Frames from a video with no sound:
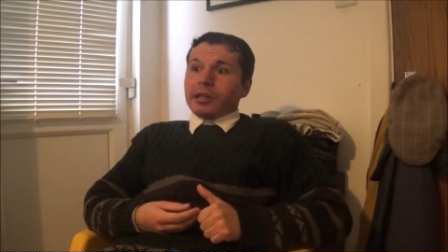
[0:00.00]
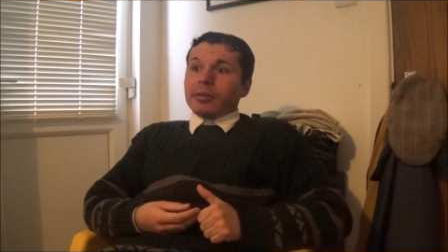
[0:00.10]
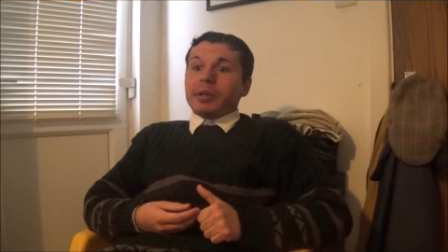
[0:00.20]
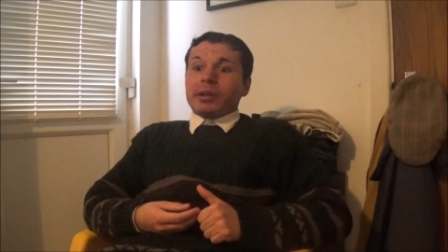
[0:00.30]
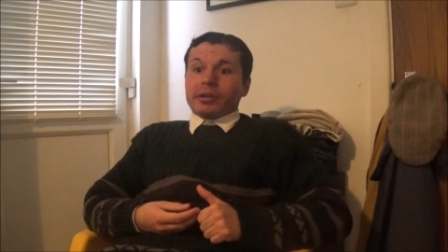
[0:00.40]
And
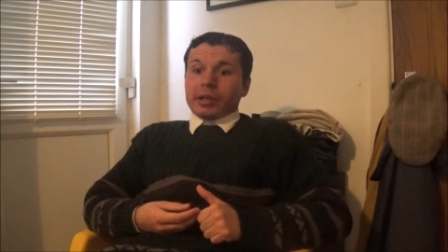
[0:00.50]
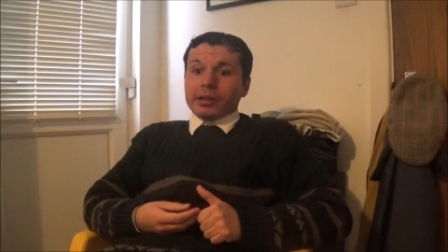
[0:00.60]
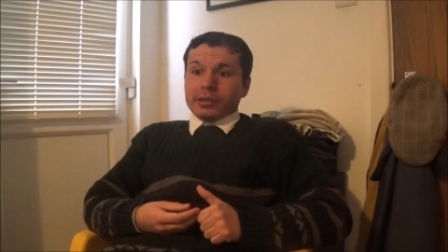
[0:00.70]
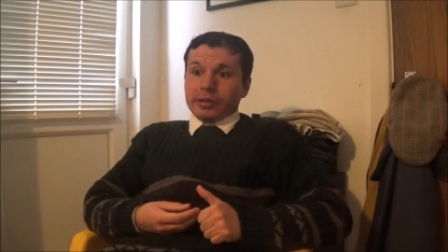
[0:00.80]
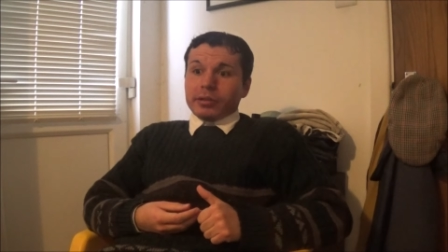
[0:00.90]
then we got
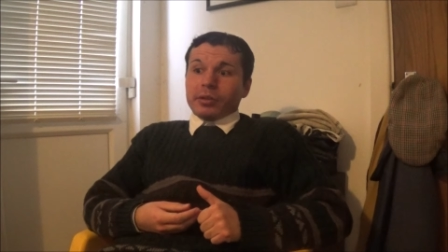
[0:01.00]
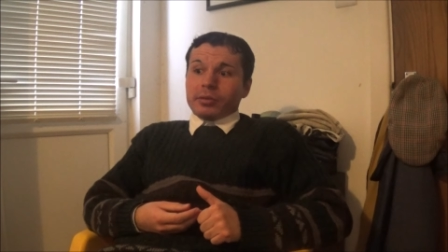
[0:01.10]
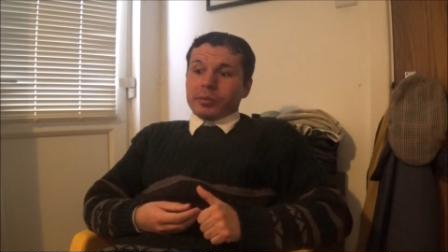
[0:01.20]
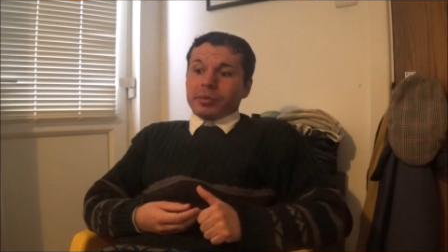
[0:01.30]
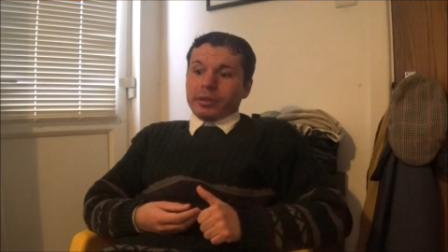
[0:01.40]
other
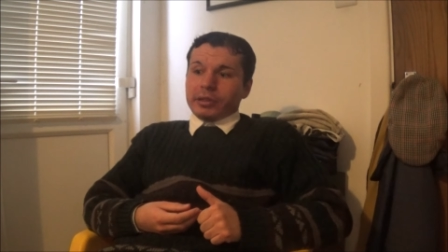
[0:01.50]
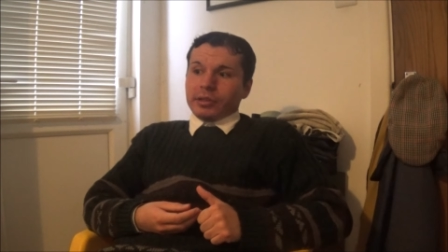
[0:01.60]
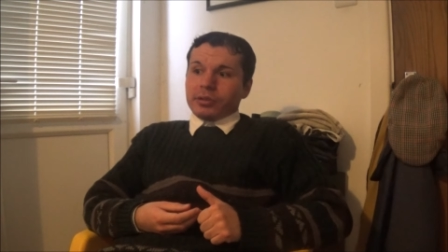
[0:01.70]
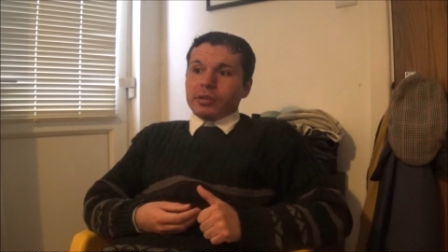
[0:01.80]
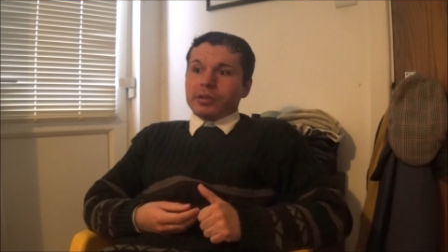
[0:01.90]
notable
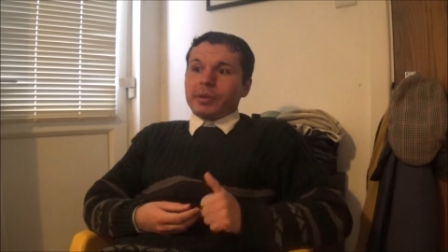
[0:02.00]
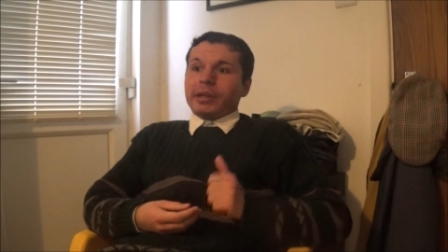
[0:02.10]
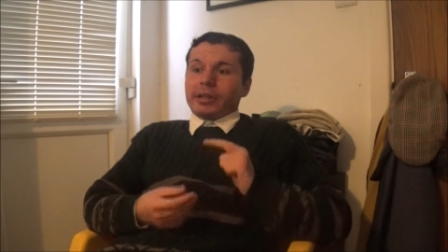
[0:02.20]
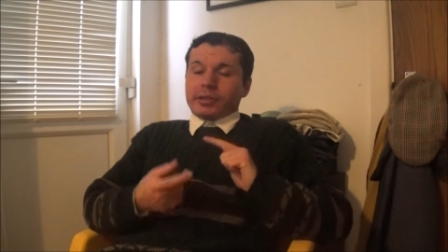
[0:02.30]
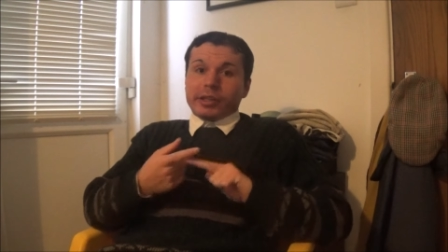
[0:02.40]
additions, being
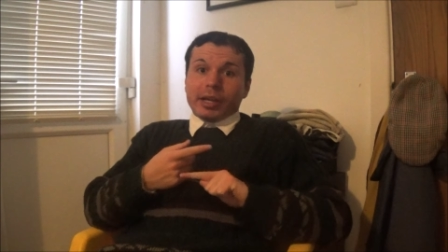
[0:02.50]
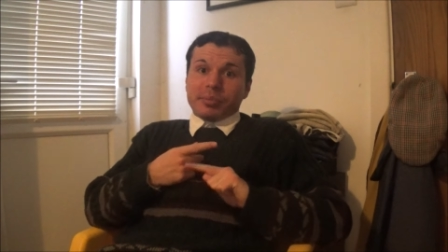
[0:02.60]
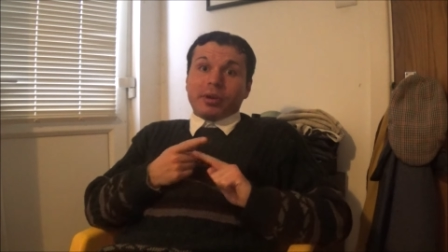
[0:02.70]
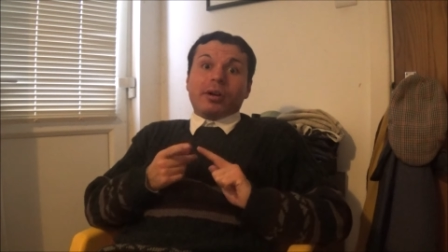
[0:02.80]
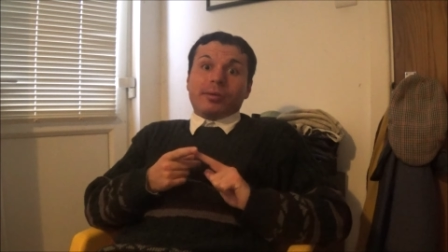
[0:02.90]
that
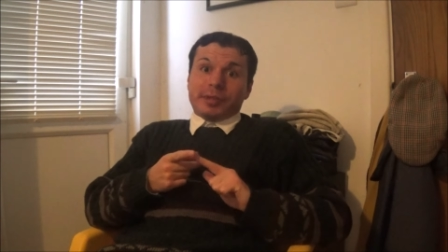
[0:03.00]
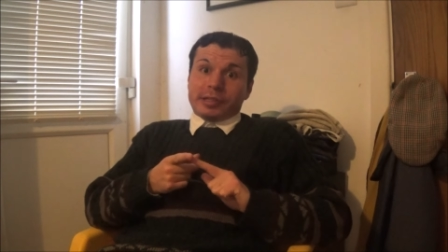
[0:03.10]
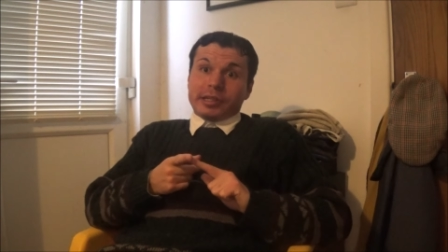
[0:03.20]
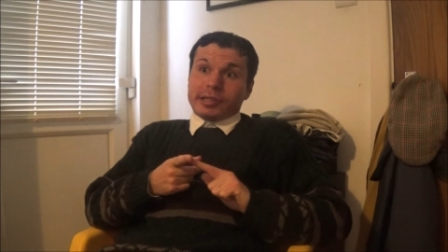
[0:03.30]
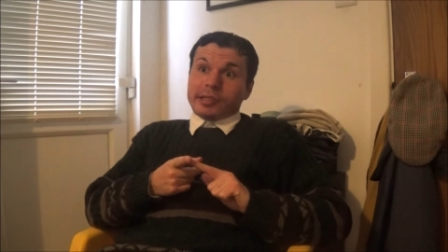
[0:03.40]
Sapper,
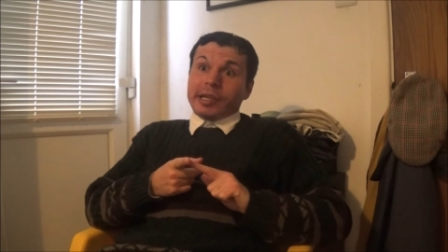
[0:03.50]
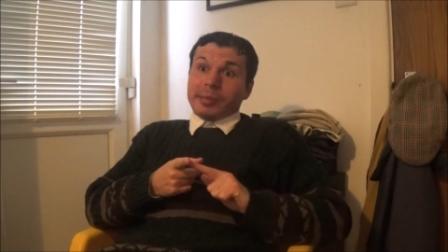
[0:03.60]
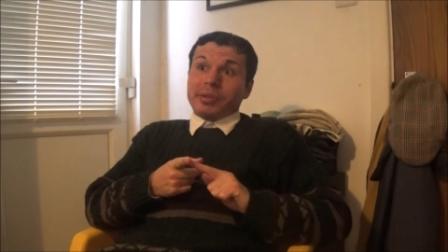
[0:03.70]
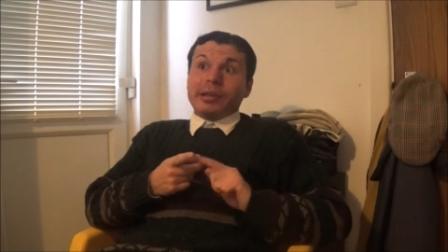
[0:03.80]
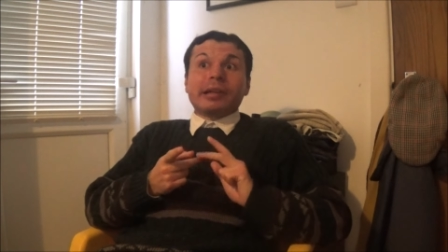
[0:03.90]
obviously
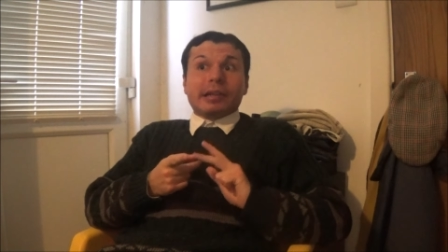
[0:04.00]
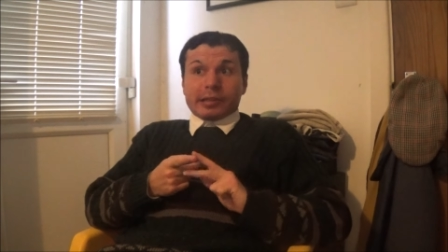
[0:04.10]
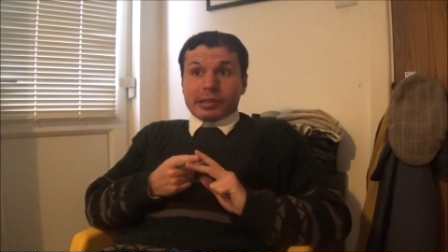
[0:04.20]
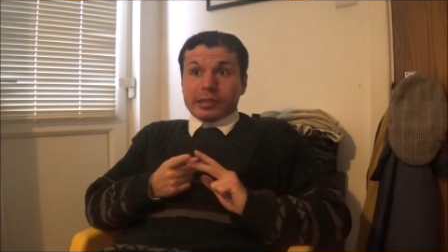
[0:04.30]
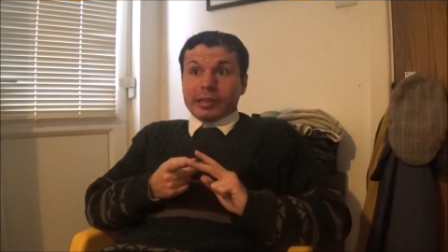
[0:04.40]
Sapper,
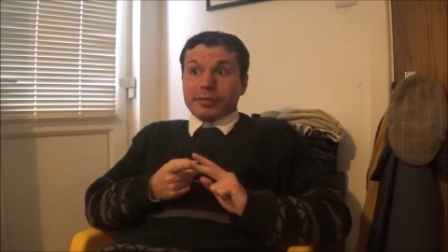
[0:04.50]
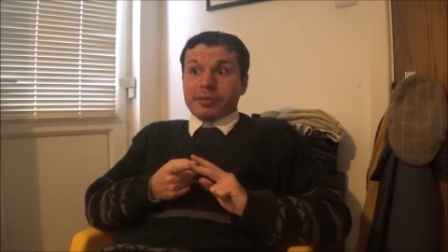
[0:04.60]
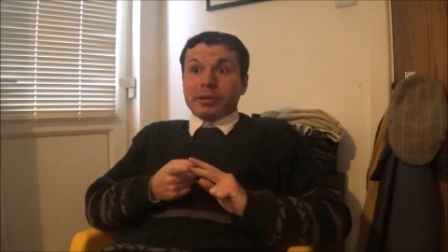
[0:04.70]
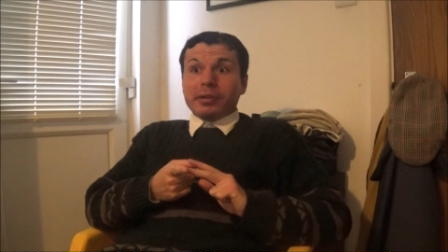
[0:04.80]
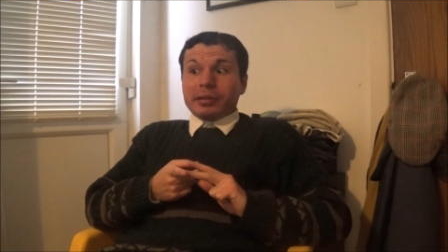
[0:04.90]

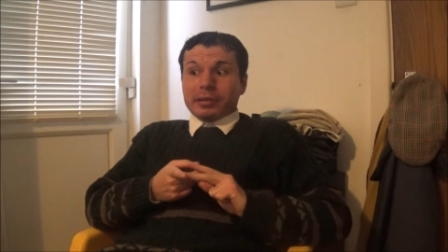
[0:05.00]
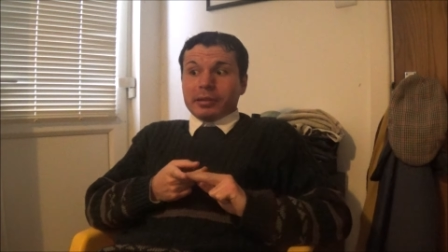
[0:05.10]
Stephen,